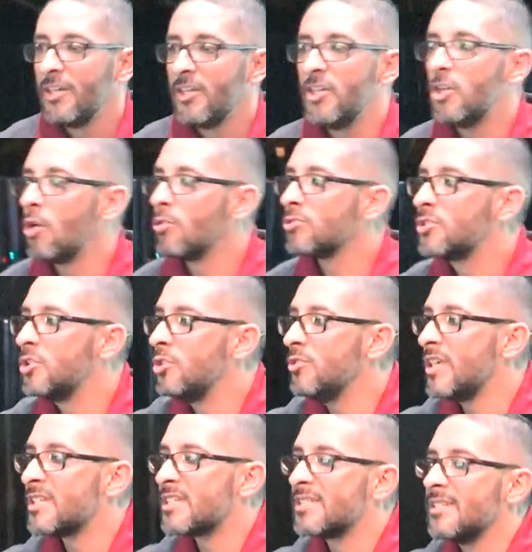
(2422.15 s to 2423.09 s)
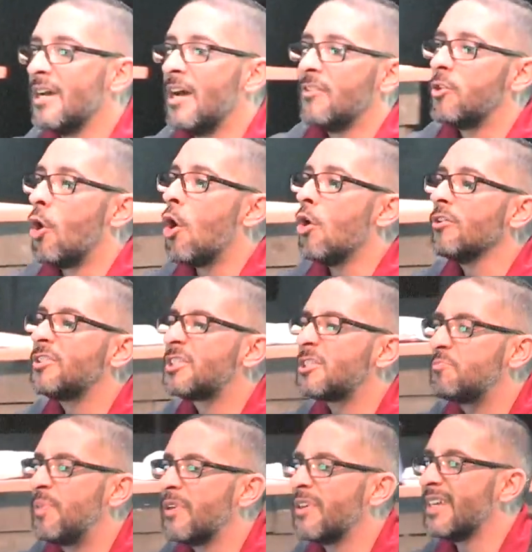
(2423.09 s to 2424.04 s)
You don't do this. The Holy
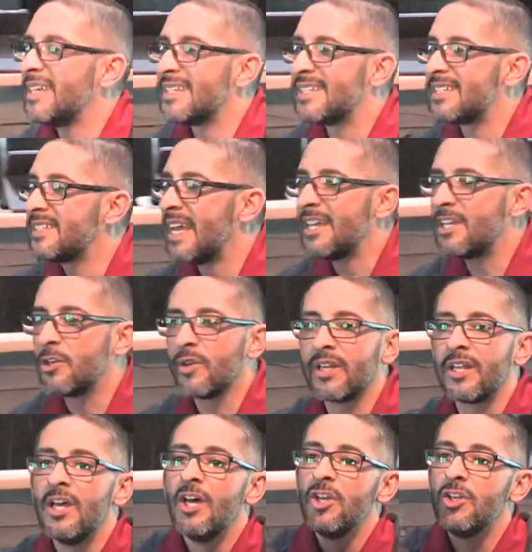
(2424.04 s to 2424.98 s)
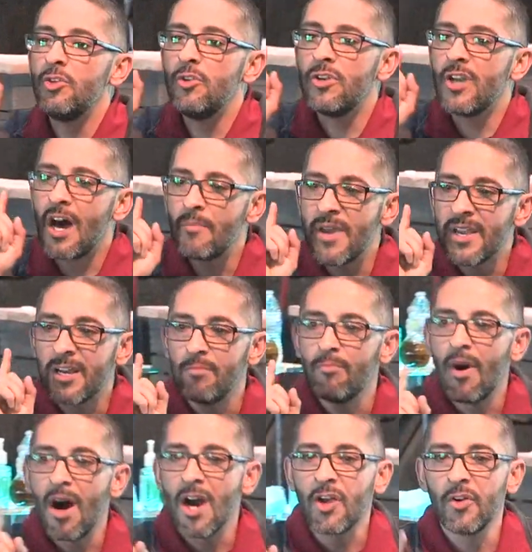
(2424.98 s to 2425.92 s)
Spirit is sacred. You do not make a
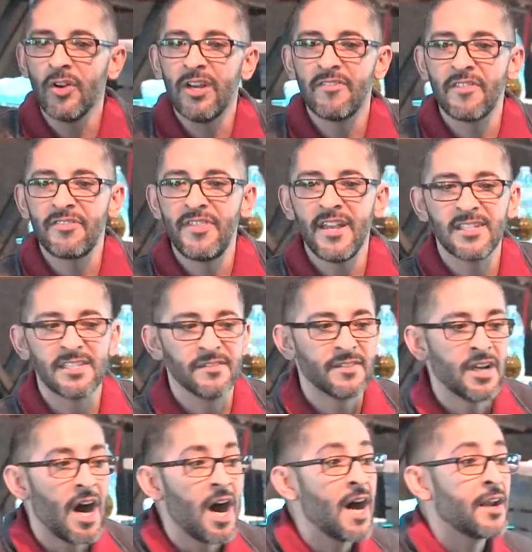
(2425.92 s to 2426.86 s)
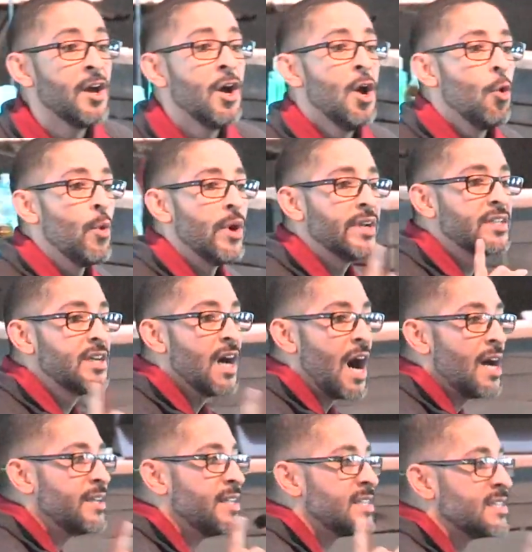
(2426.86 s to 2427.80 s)
mockery of the things of God. When
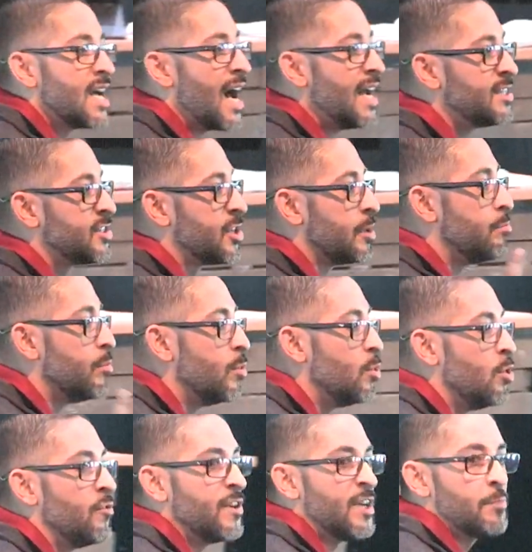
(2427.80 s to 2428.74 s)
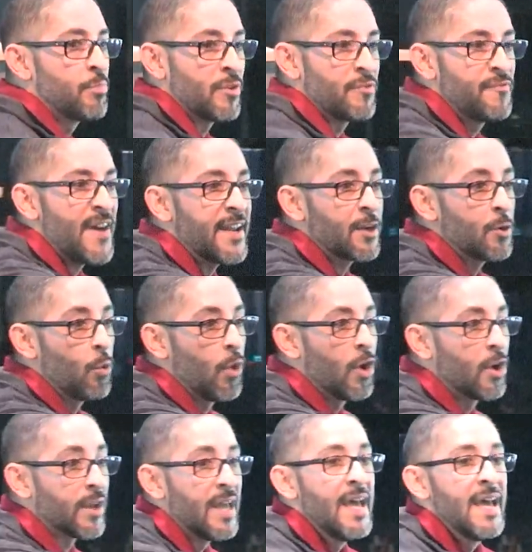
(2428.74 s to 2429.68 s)
God decides to move in a prophetic
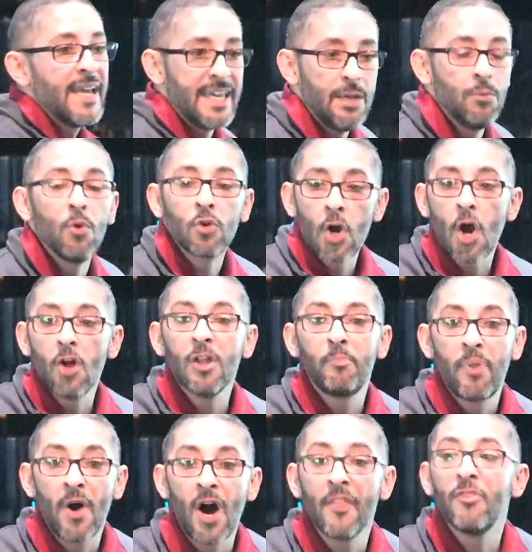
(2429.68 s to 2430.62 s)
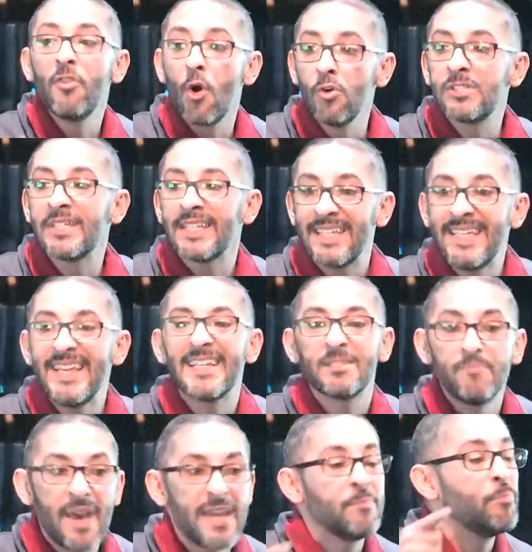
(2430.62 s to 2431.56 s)
word, he will call upon those that he
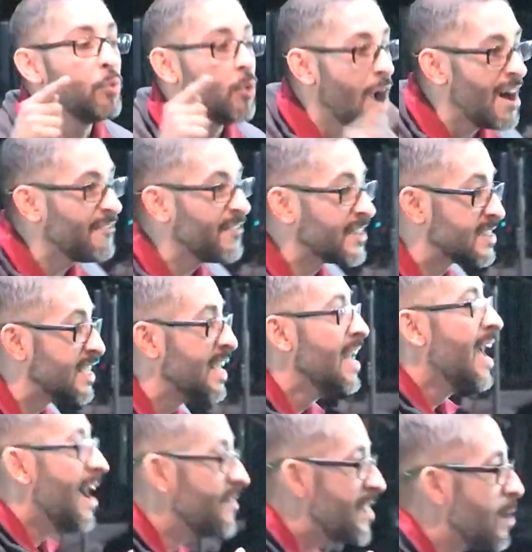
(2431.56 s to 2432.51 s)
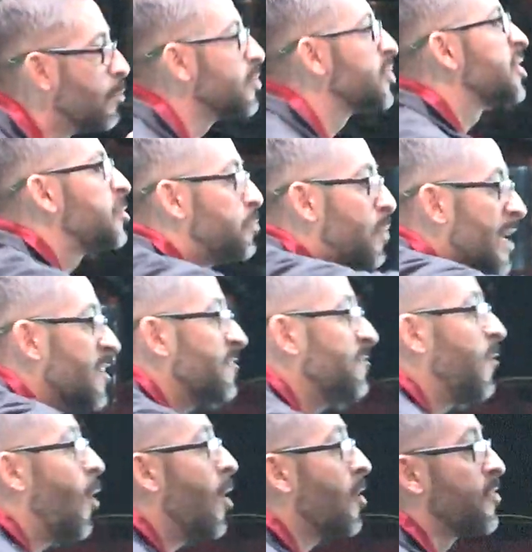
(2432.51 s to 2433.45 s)
has made prophets and they will
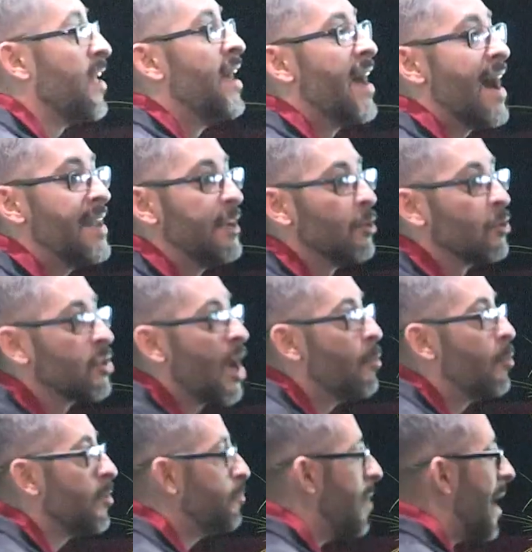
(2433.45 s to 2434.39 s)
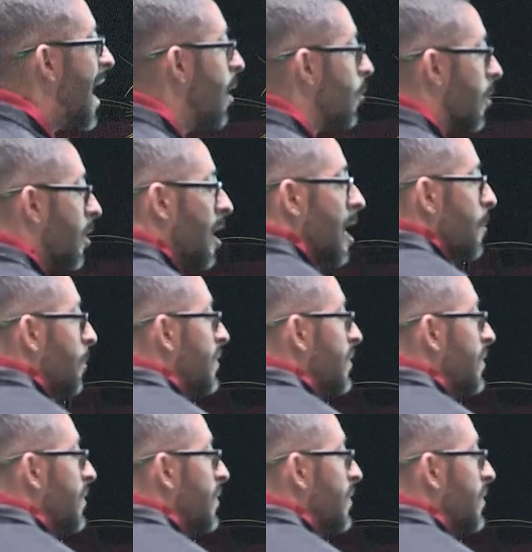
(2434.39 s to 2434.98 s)
speak forth and it will come with power.